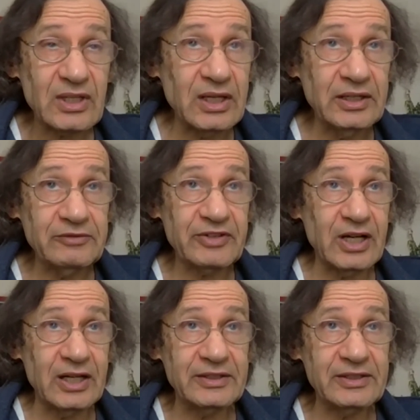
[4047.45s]
Kind of
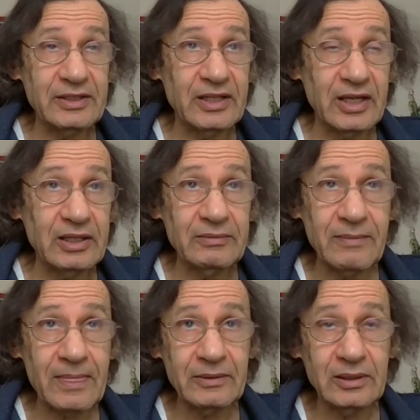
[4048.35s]
forgotten today.
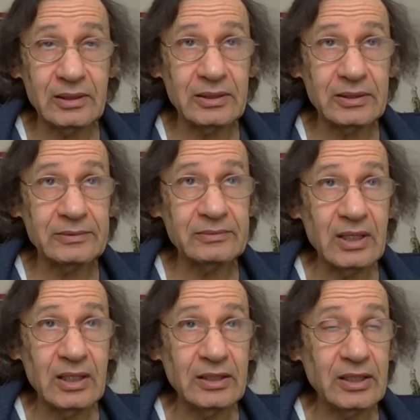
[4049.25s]

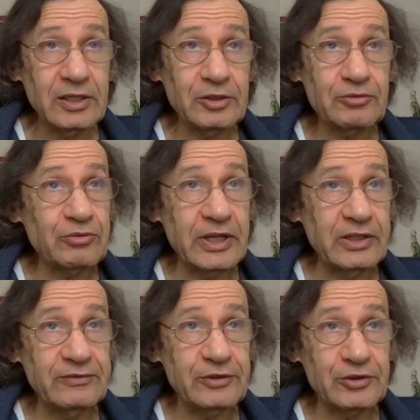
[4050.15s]
Not a
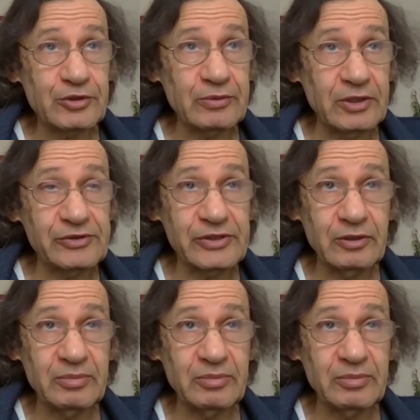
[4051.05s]
great virtuoso,